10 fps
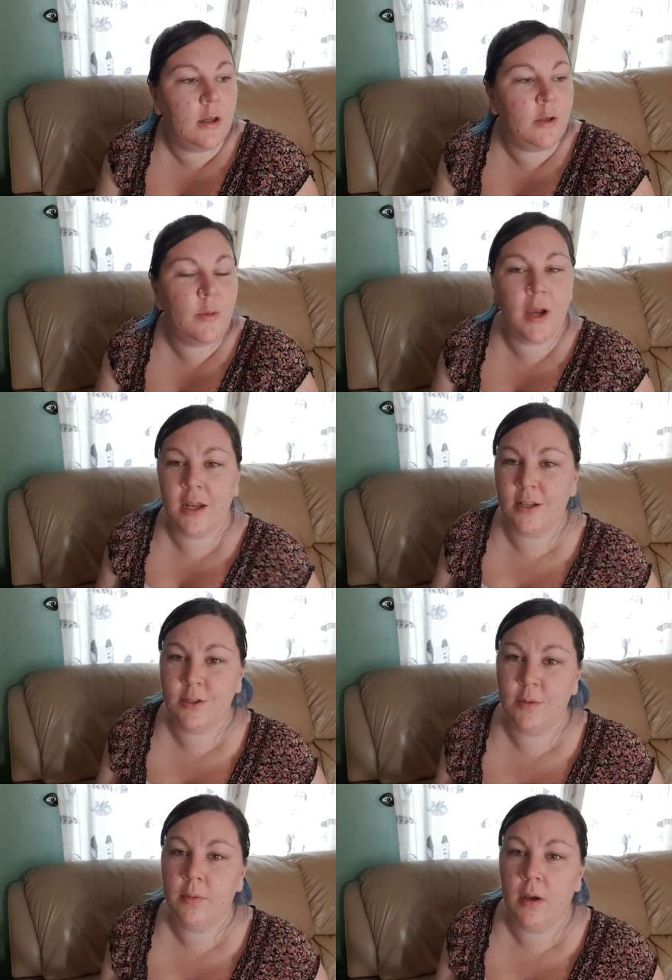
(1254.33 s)
you're working in a
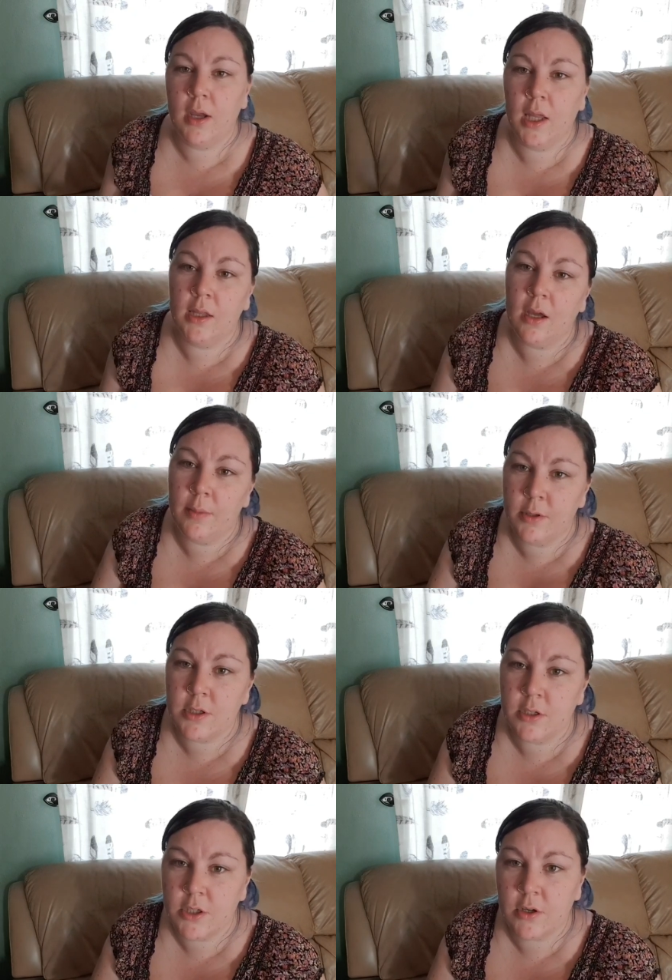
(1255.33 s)
supermarket and the guy
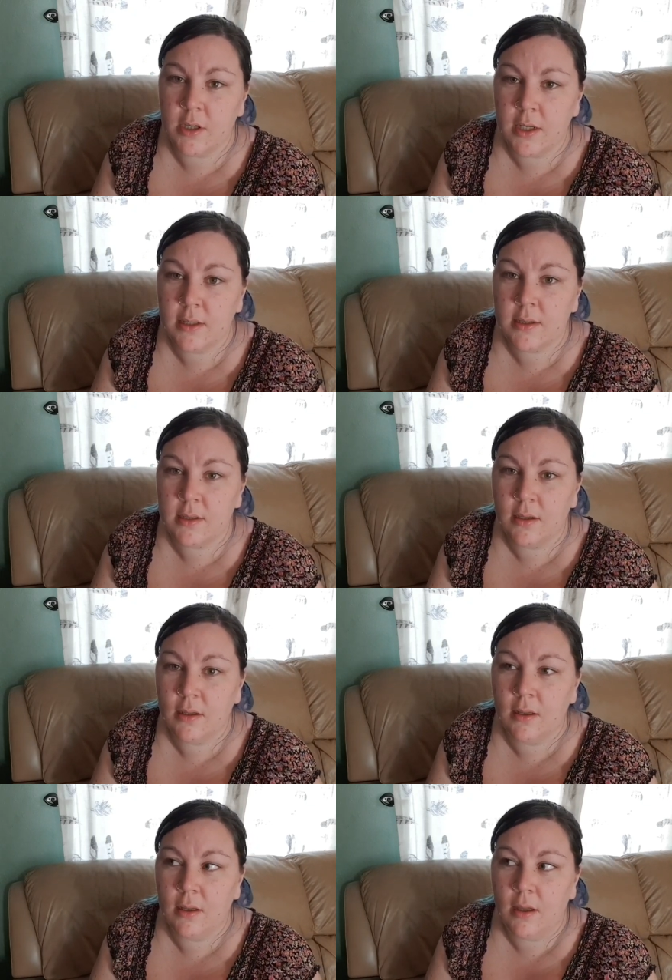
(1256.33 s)
pushing your trolleys
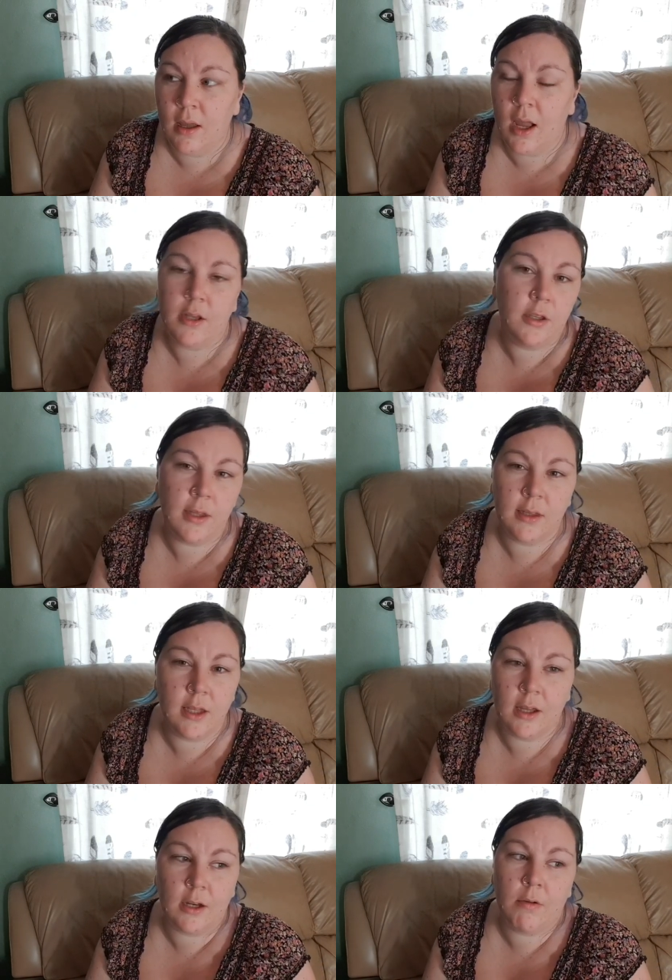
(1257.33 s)
and you think that
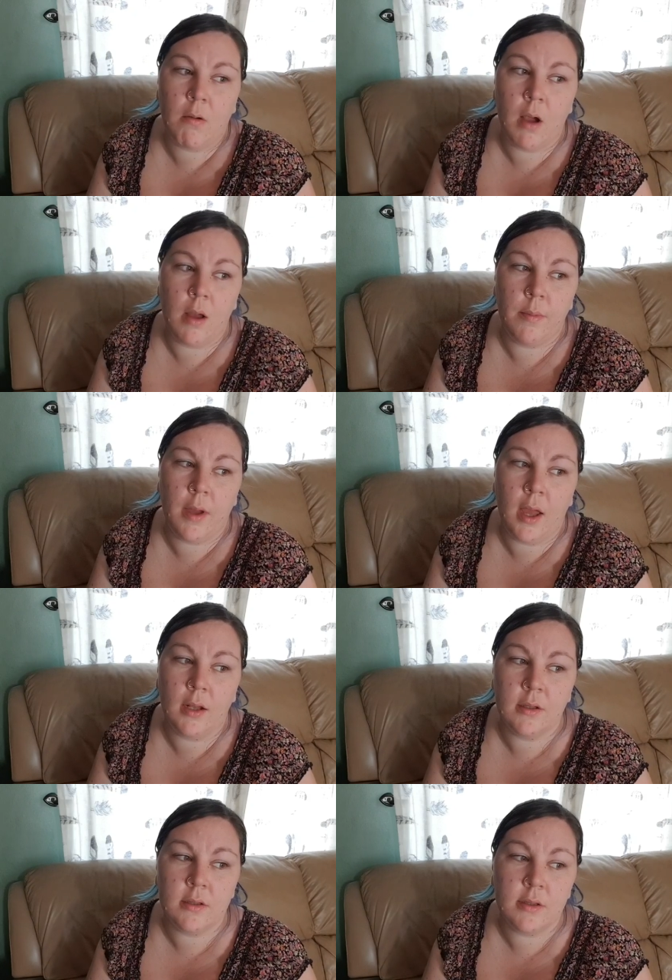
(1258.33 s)
you're going to grow up
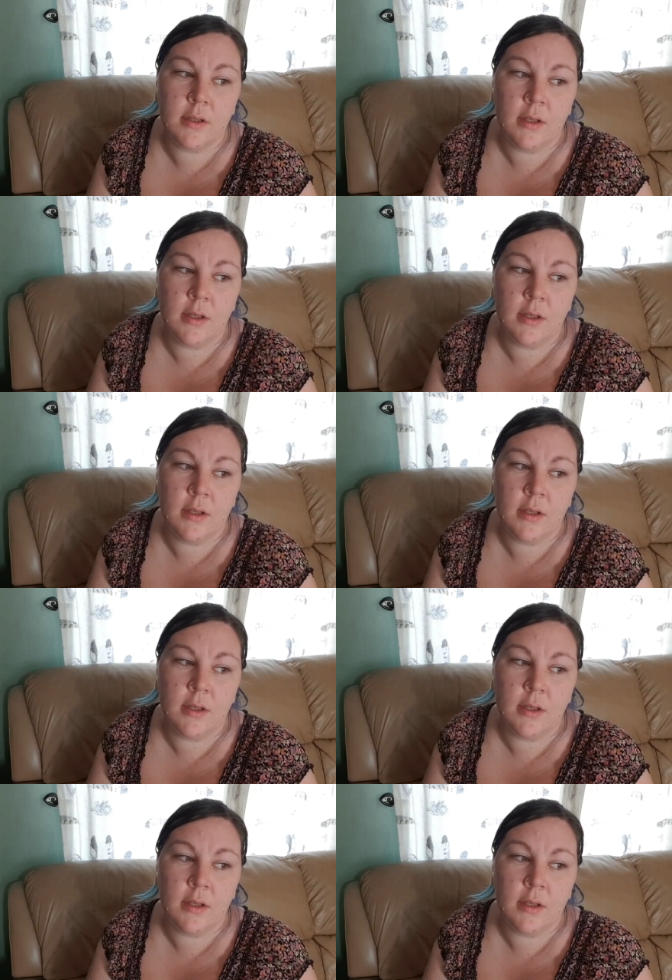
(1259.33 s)
and